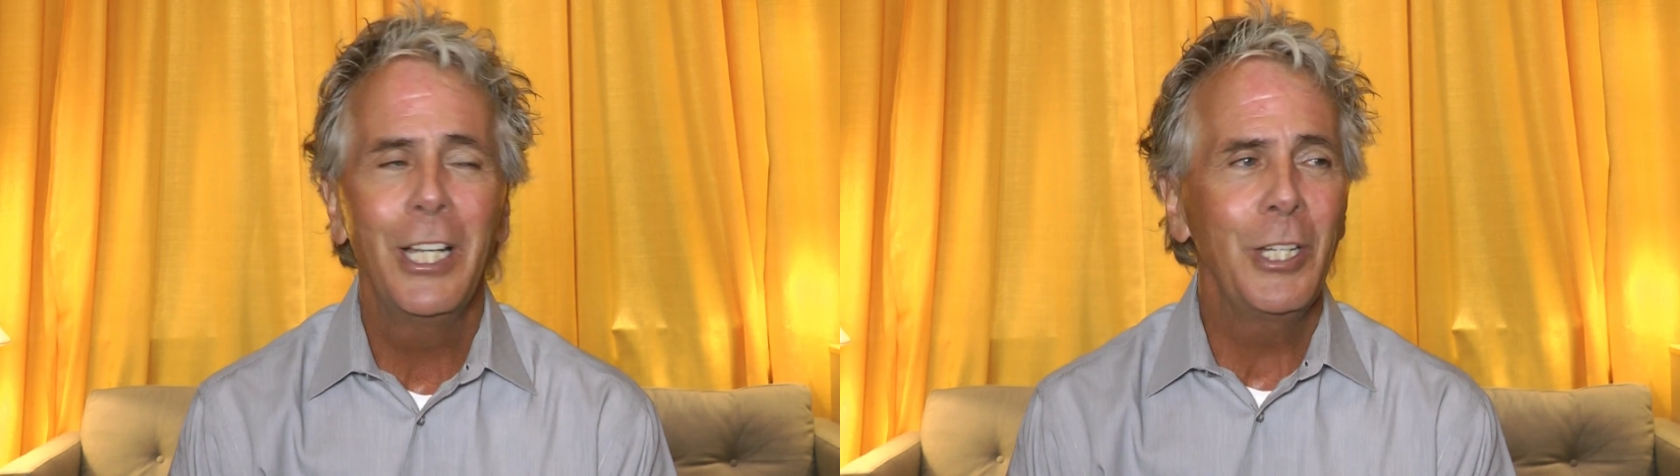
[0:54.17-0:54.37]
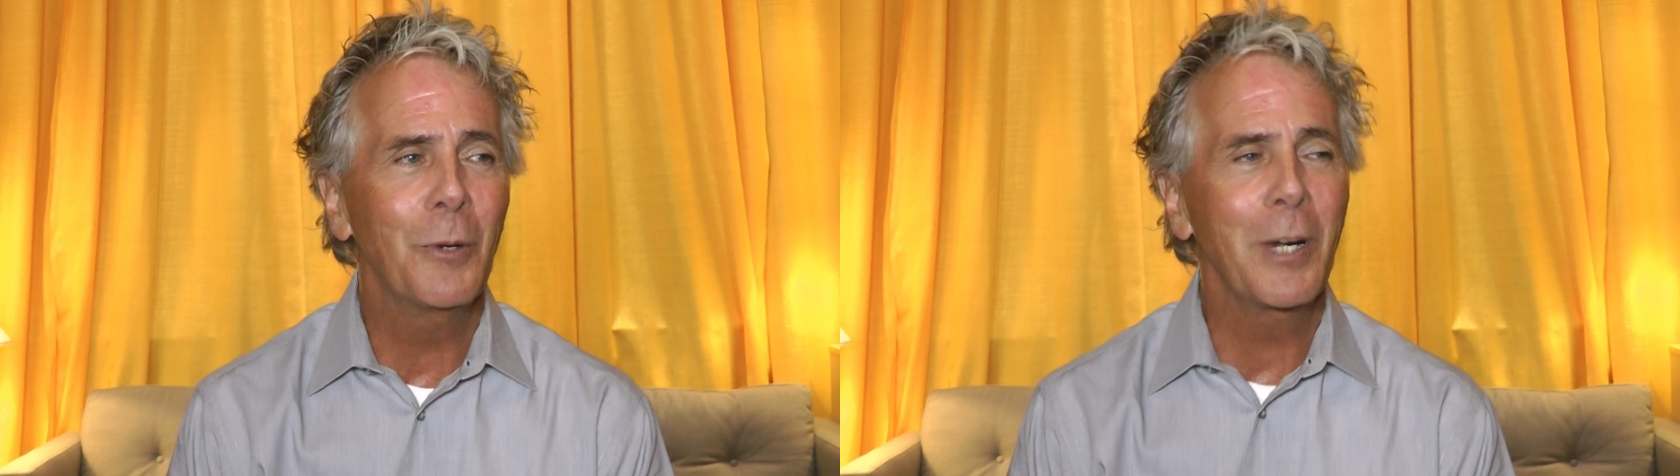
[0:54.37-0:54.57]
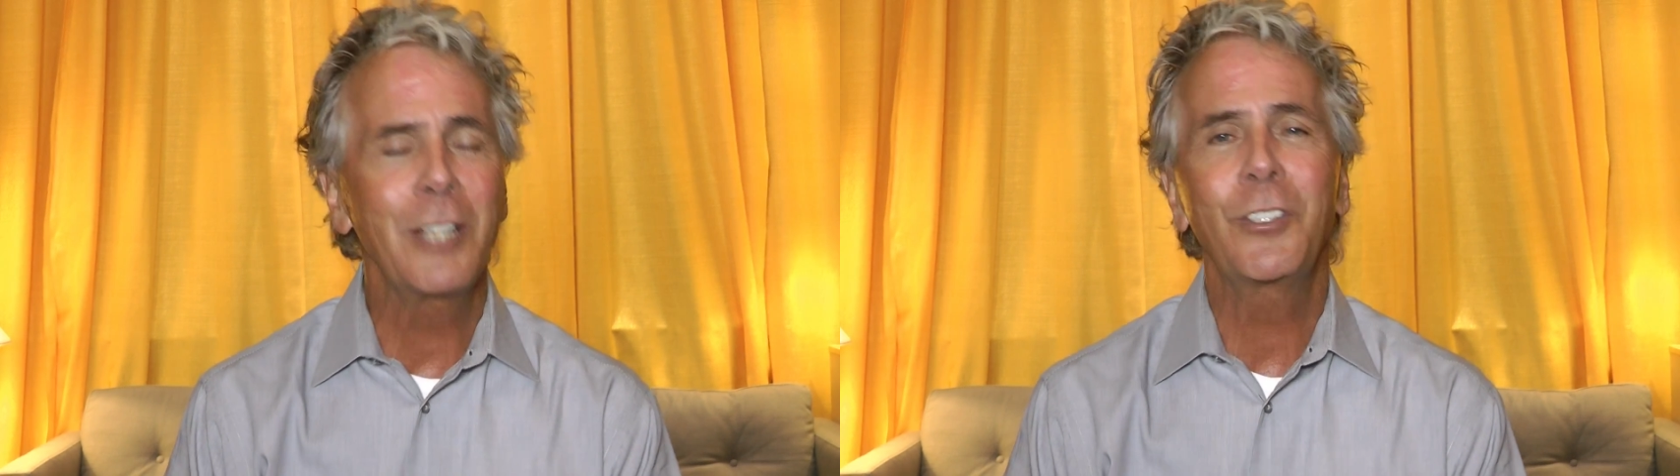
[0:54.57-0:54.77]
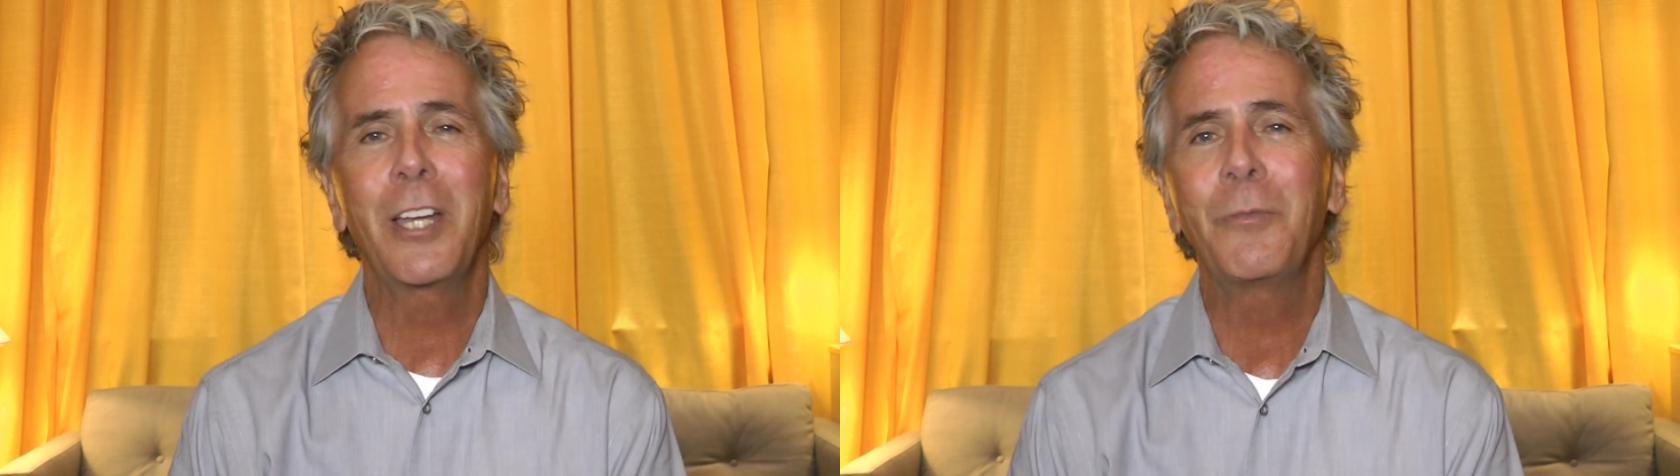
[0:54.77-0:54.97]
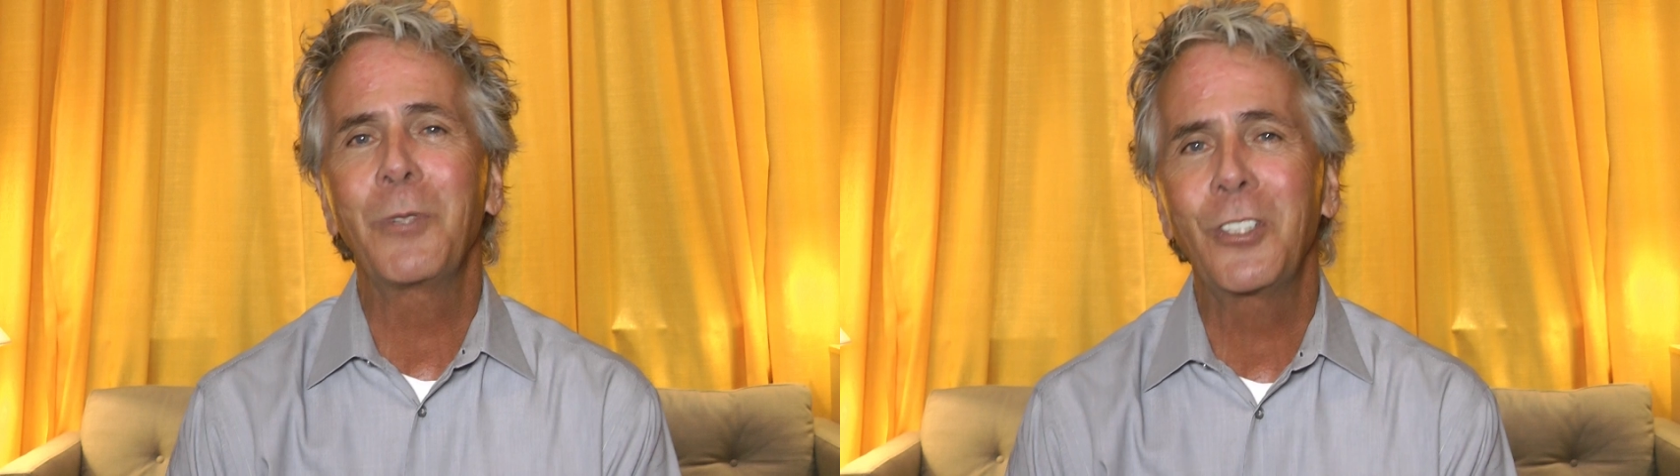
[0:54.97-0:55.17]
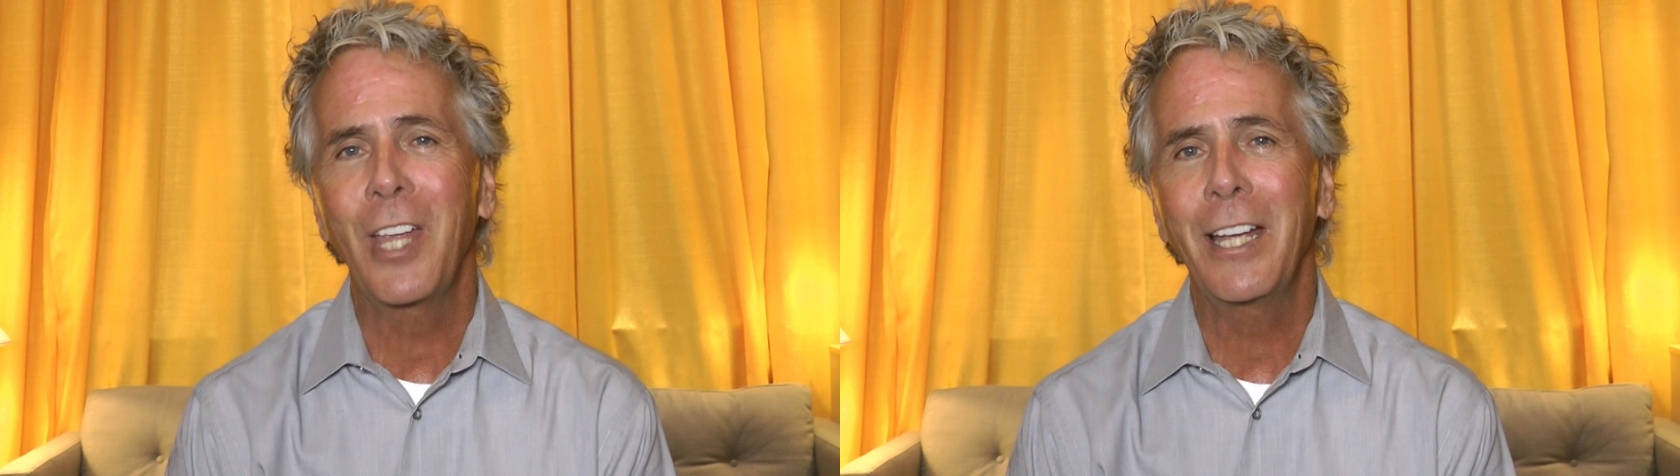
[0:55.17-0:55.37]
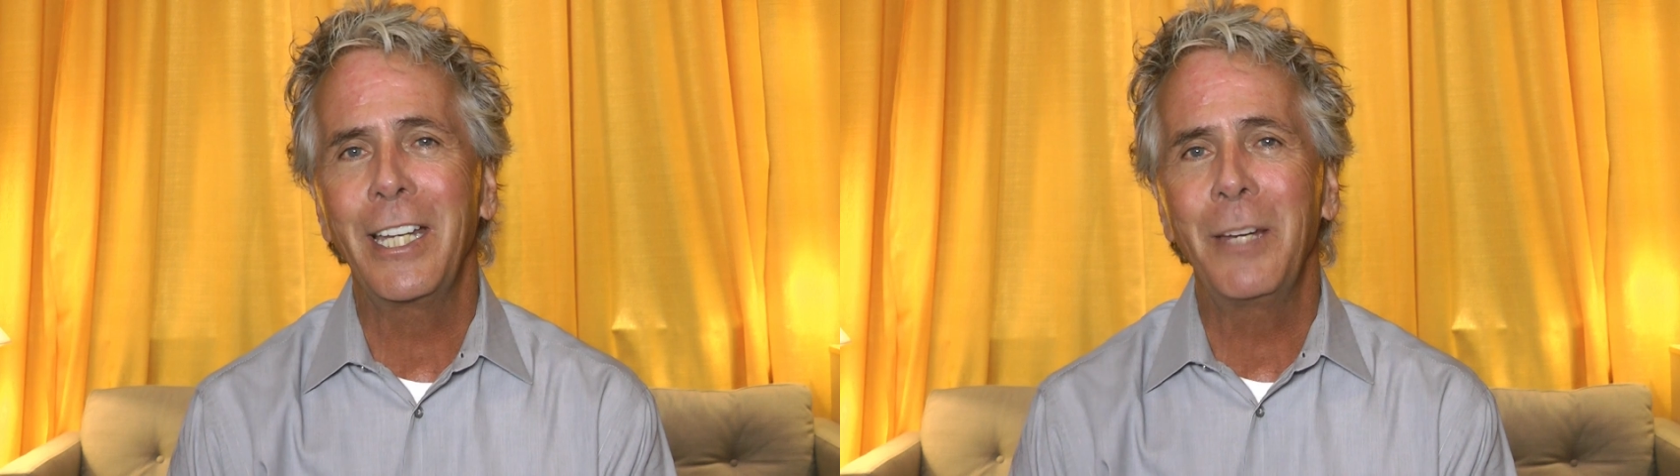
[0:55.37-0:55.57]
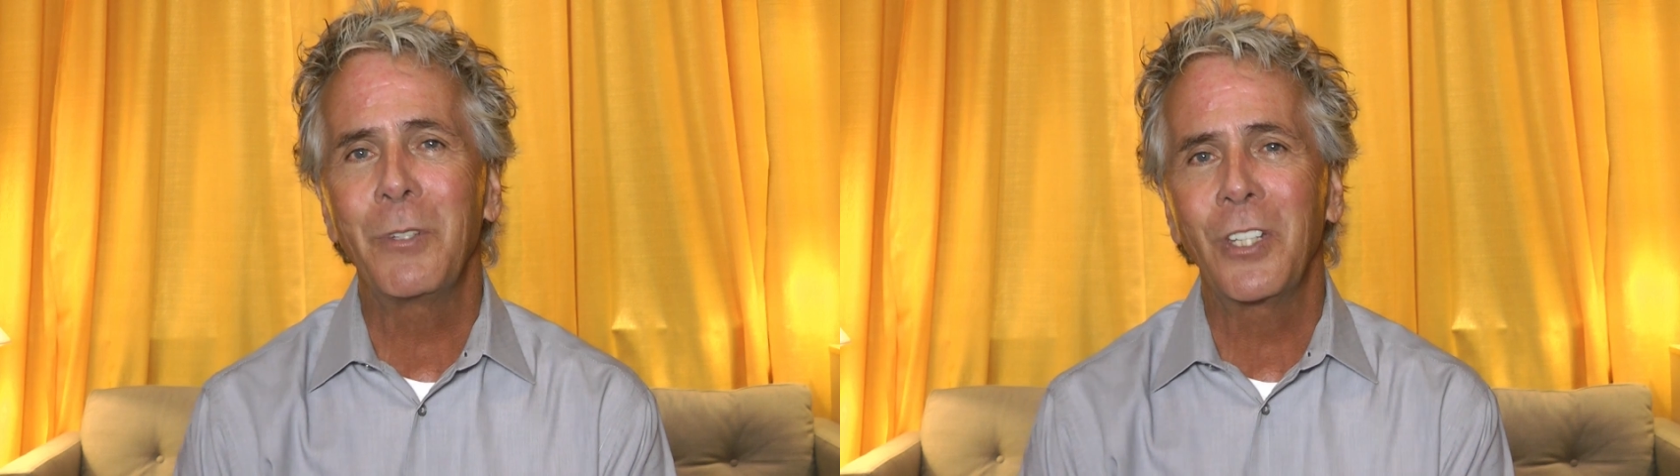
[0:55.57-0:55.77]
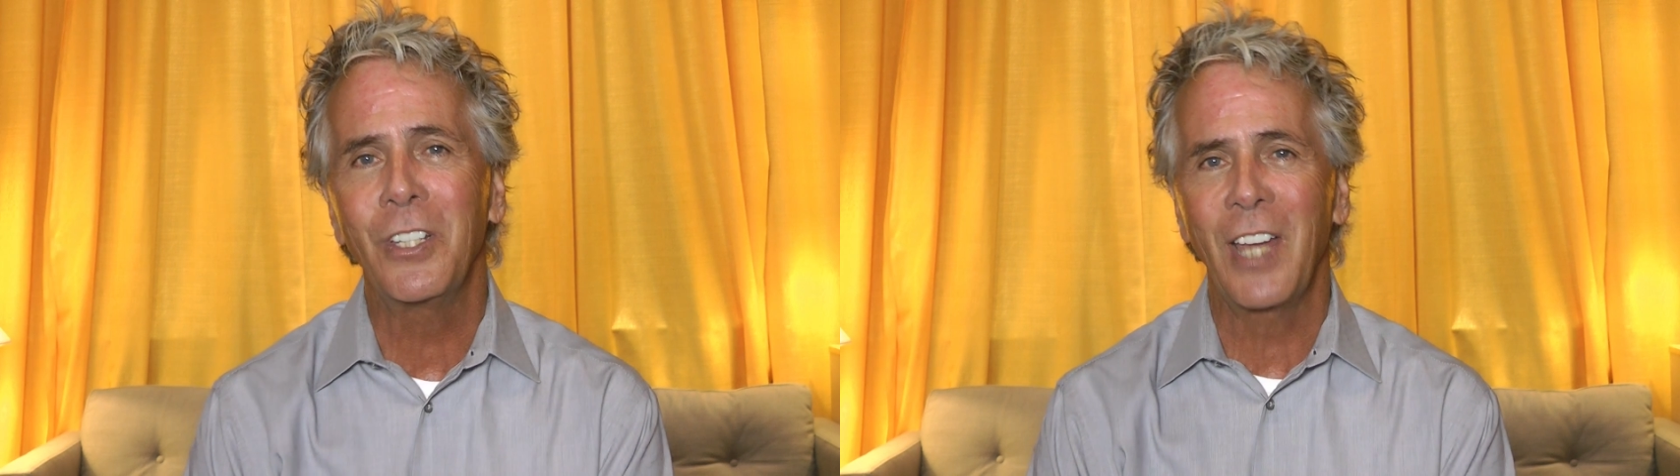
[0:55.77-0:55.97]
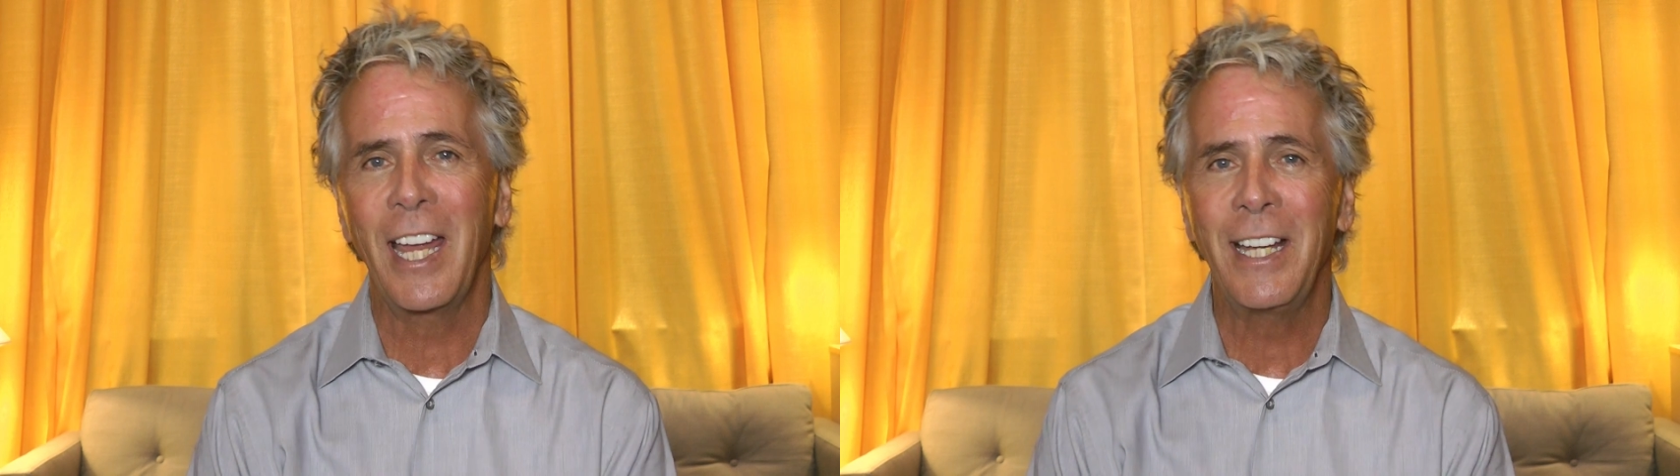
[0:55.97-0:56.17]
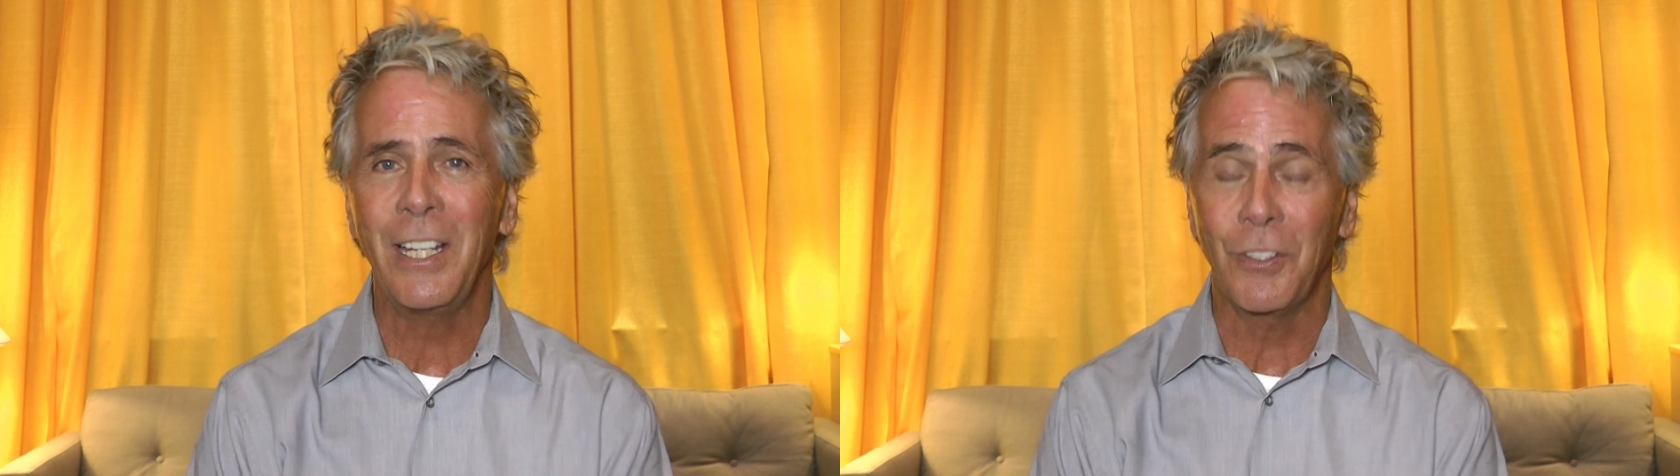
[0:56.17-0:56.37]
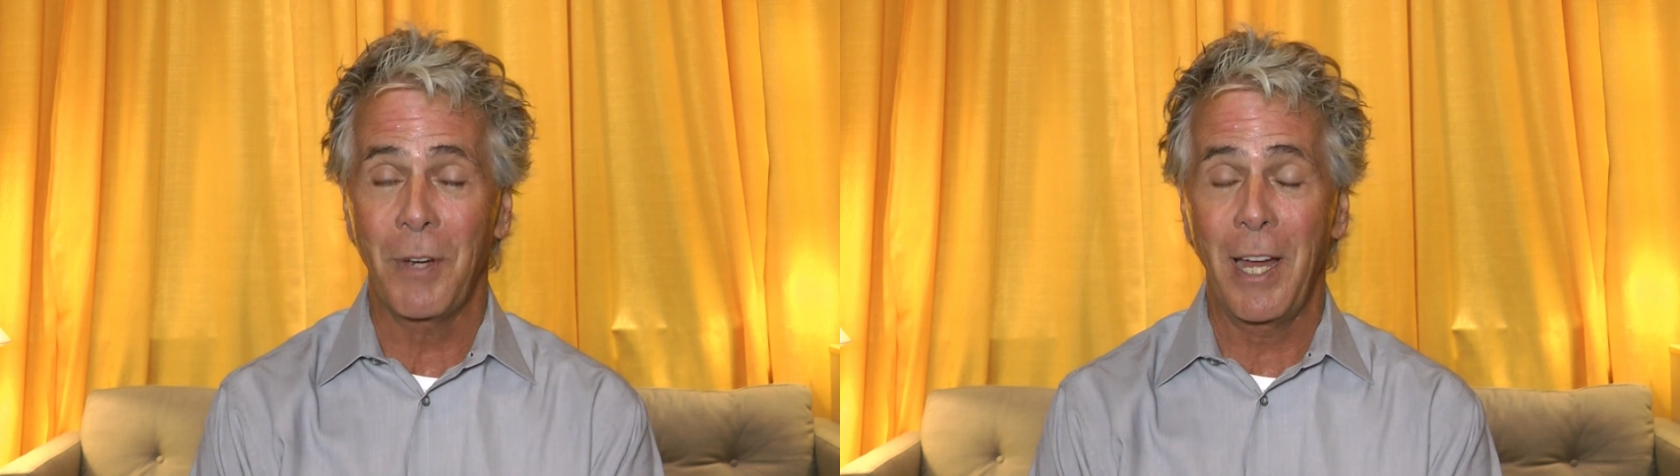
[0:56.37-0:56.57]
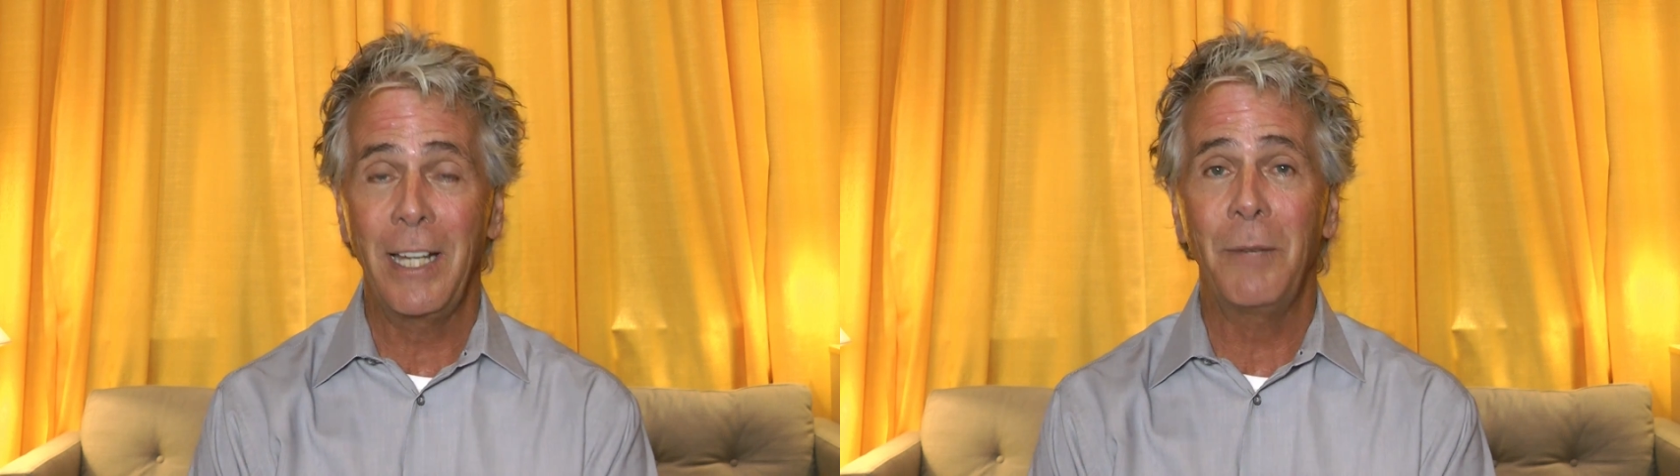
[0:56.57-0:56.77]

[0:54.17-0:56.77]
You know, when I studied with Sandy, he was in his 80s, right?